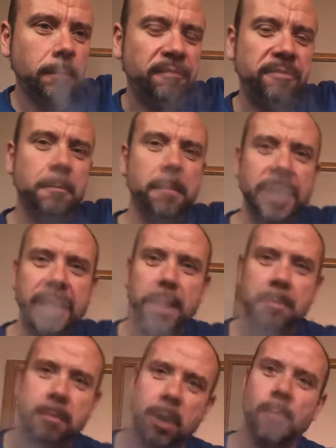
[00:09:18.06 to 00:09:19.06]
For me at
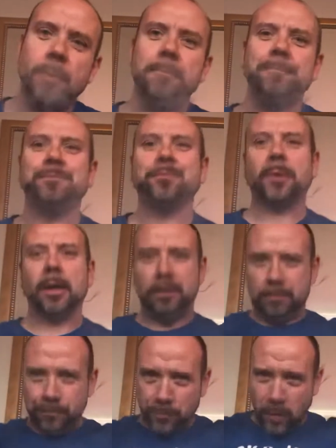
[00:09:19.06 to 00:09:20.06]
the moment,
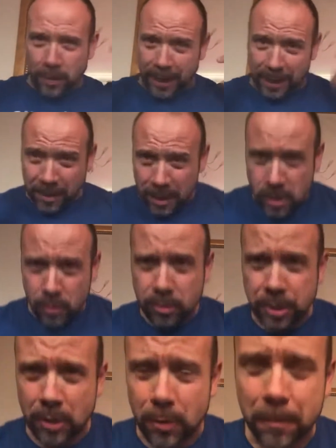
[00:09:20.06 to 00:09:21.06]
on that initial
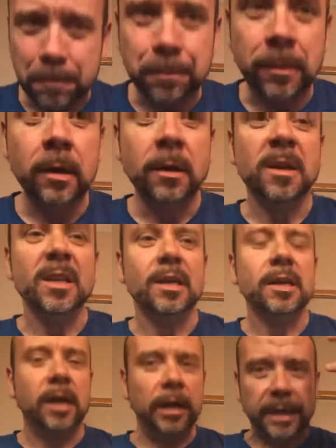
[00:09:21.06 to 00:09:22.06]
toot,
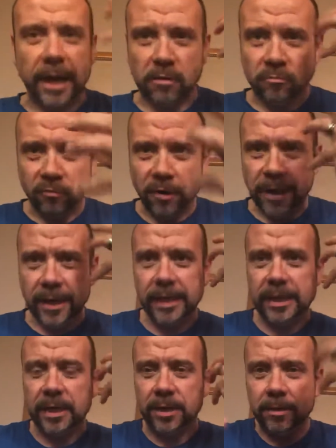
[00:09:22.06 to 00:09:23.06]
I get a
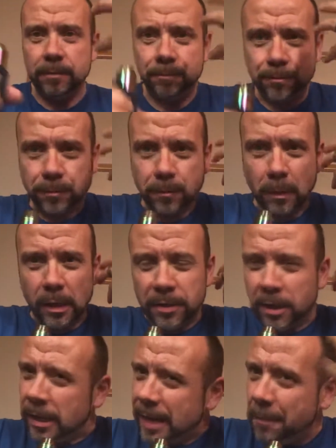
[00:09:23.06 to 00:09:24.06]
really,
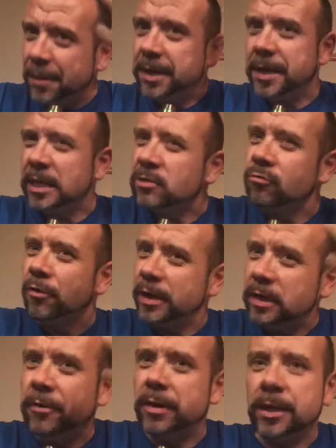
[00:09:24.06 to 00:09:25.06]
the lemon in it's
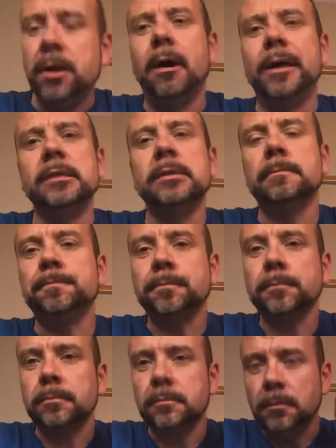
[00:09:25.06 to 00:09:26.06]
really, really nice.
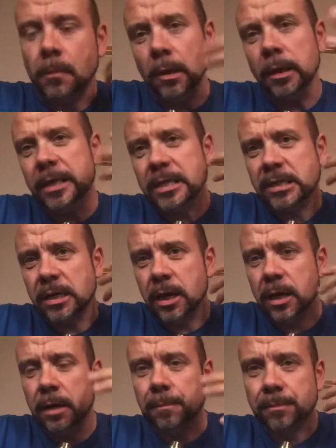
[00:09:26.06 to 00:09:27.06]
It's,
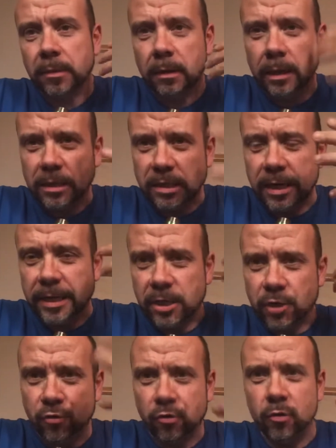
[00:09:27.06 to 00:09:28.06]
as I say, it's
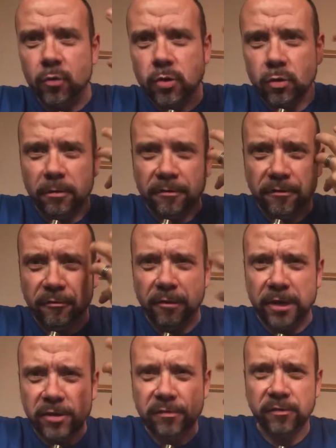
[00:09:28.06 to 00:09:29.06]
a true sort of
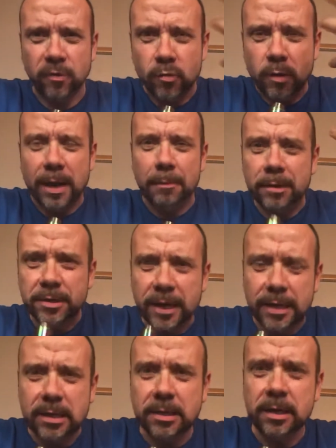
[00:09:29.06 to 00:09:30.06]
fresh fruit lemon
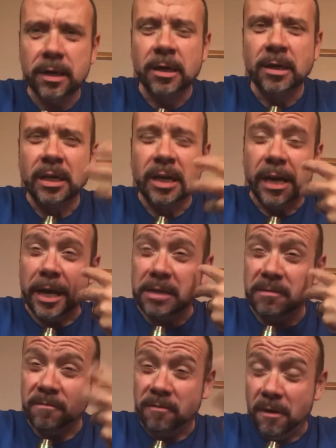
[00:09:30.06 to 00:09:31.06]
taste.
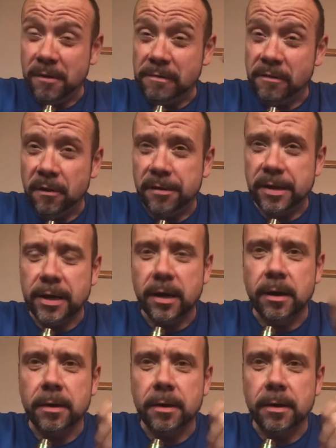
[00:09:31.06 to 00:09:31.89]
It's very, very,